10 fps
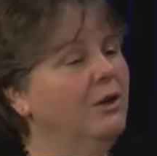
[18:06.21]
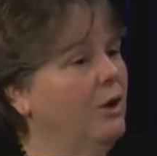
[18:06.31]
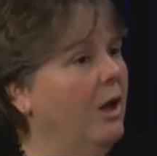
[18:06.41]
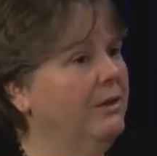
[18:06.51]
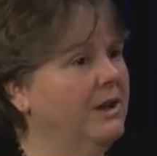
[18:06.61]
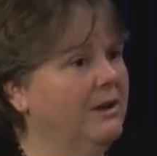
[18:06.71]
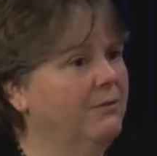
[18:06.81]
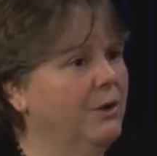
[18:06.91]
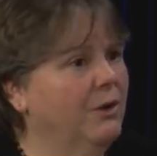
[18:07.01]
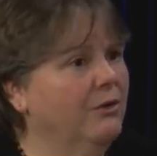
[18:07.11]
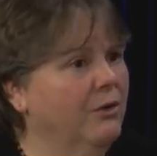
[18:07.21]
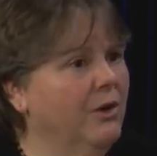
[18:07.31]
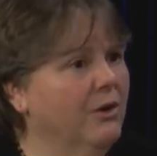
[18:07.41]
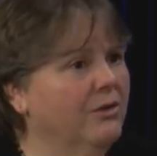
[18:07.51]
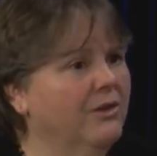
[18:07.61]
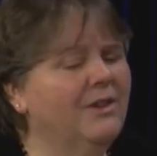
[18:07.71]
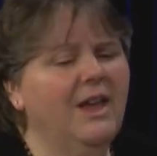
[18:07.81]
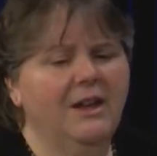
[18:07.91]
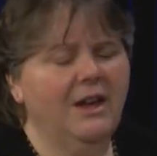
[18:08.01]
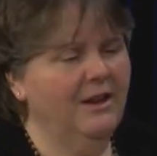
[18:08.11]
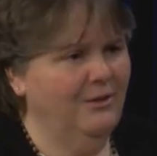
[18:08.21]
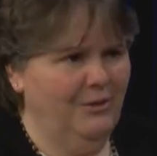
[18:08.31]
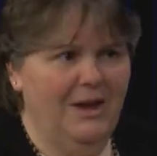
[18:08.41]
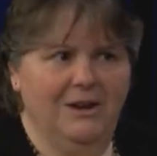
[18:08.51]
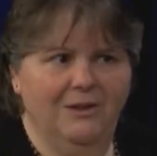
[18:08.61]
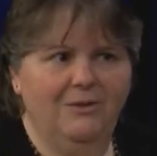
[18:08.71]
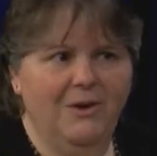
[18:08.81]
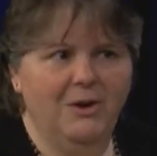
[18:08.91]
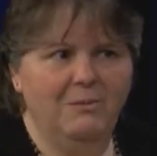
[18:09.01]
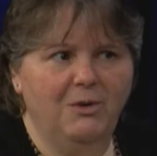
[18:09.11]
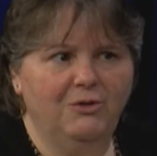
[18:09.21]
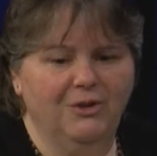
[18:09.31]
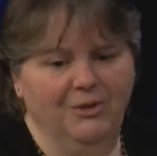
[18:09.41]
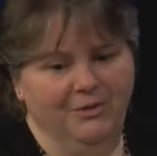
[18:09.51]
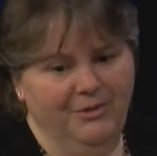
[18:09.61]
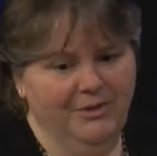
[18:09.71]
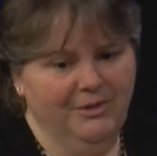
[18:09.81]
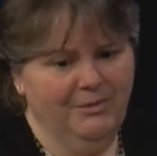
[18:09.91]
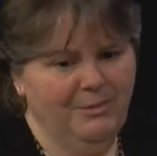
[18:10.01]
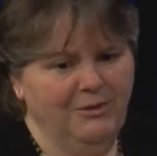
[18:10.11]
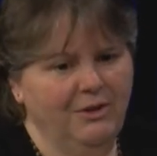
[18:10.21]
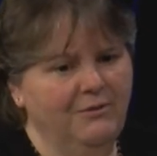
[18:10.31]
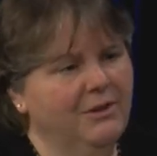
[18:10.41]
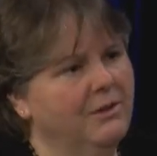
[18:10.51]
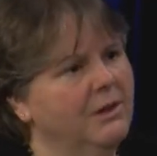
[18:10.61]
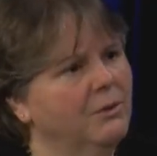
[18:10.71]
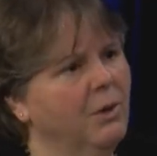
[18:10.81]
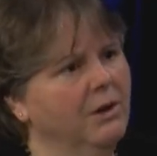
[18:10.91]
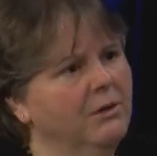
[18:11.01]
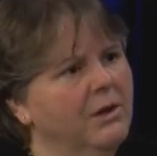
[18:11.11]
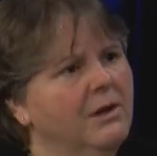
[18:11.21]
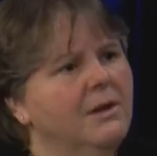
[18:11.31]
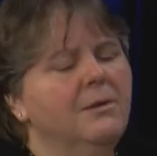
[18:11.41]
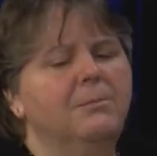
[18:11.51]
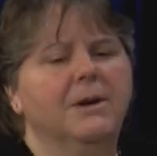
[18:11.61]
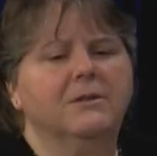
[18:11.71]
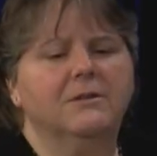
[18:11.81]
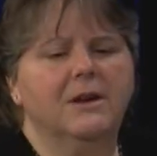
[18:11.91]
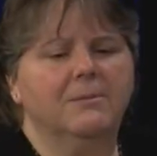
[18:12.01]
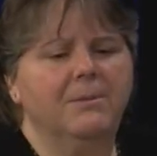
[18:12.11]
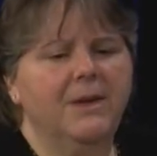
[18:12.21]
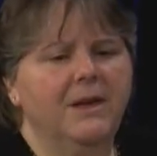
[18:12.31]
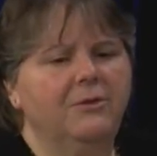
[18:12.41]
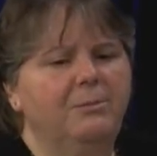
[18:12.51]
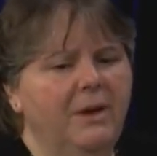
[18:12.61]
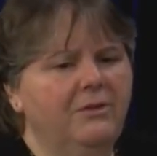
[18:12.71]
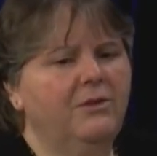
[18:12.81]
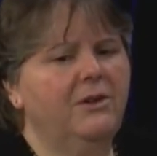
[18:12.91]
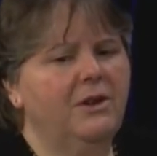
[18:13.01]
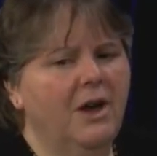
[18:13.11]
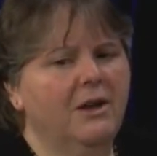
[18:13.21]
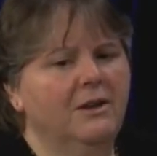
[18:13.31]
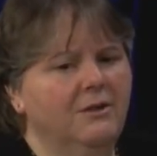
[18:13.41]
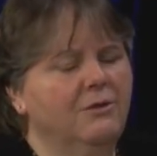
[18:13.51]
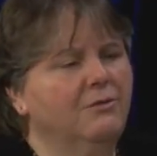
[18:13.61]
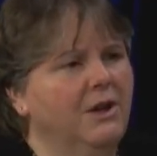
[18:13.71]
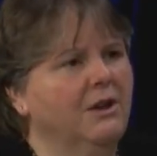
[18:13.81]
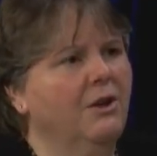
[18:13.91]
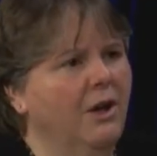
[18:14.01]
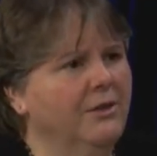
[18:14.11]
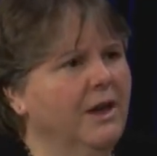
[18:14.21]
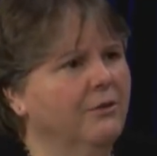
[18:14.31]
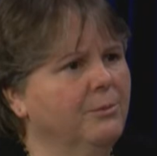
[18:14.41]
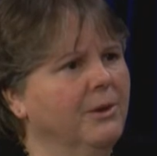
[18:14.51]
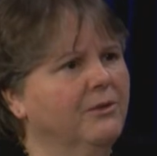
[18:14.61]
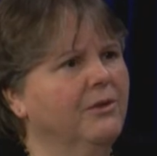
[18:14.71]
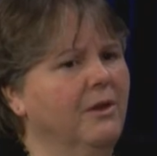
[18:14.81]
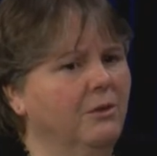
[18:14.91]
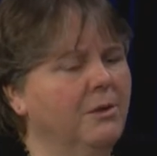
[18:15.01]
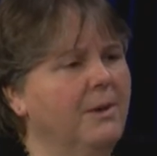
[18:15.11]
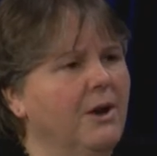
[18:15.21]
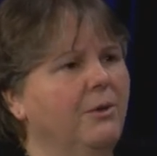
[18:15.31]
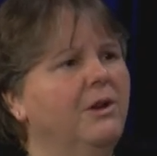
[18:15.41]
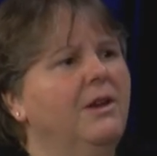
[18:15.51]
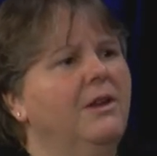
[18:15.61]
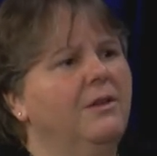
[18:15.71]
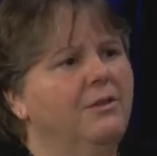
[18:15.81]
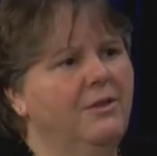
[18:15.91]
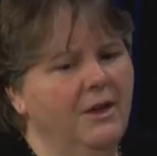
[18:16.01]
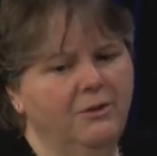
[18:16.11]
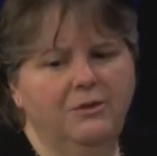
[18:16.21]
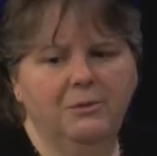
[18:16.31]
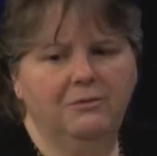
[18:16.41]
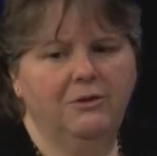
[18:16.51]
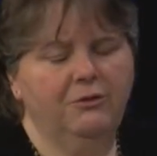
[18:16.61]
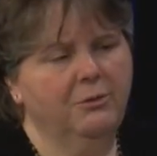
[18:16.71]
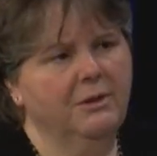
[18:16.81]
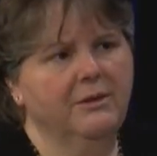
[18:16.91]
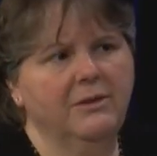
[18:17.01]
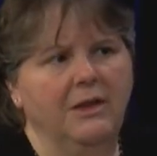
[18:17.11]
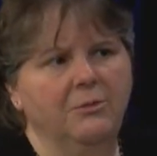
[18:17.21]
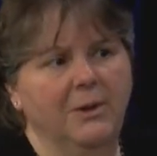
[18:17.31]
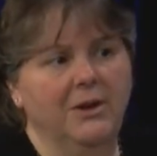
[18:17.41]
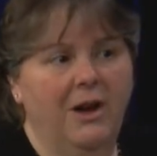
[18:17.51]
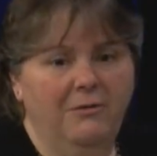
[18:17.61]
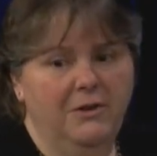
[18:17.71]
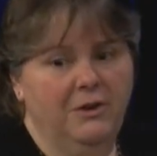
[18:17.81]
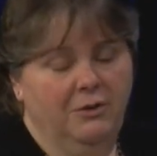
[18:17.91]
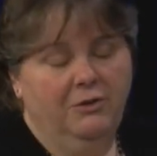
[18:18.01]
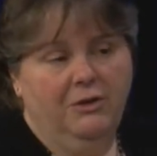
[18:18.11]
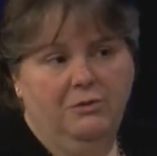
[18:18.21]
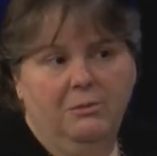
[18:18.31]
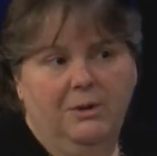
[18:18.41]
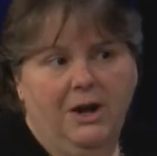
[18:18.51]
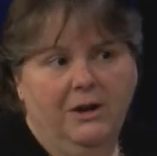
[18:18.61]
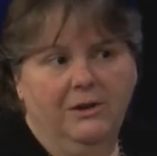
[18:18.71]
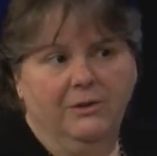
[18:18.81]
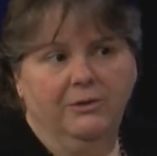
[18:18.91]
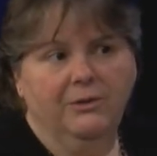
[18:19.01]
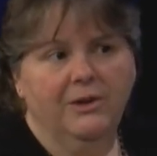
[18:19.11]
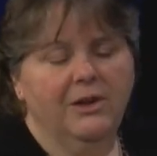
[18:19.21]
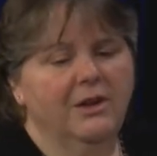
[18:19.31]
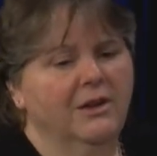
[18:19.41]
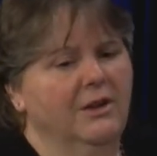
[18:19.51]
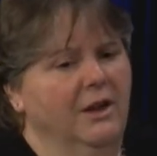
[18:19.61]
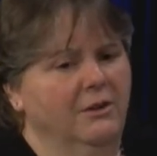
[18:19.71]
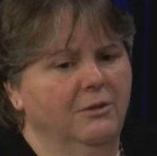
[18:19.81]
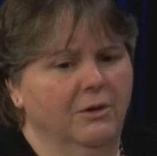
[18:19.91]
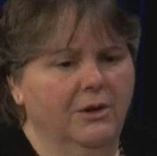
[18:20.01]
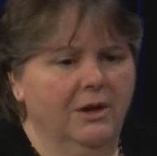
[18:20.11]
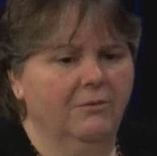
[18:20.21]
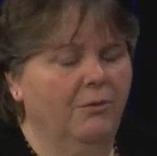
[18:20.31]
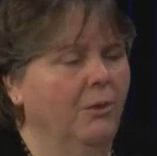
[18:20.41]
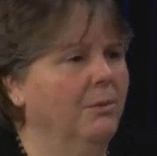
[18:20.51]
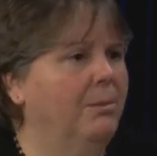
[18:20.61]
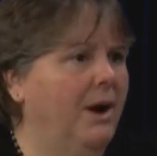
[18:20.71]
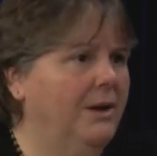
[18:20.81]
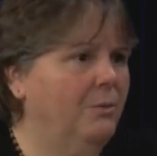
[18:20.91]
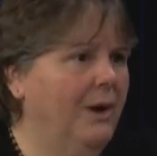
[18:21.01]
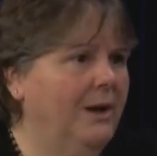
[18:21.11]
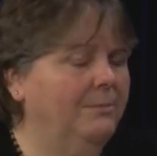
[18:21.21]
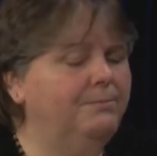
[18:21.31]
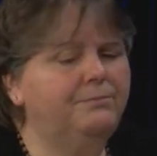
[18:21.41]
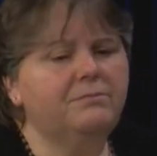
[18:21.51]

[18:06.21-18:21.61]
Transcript: Call it in if you're concerned, because, again, I understand it's very emotional, especially if it's a little one. But it's best to not intervene. Call the experts, and they'll come out. They'll do a visual assessment, often usually through binoculars. Mm-hmm. And you're looking for body weight.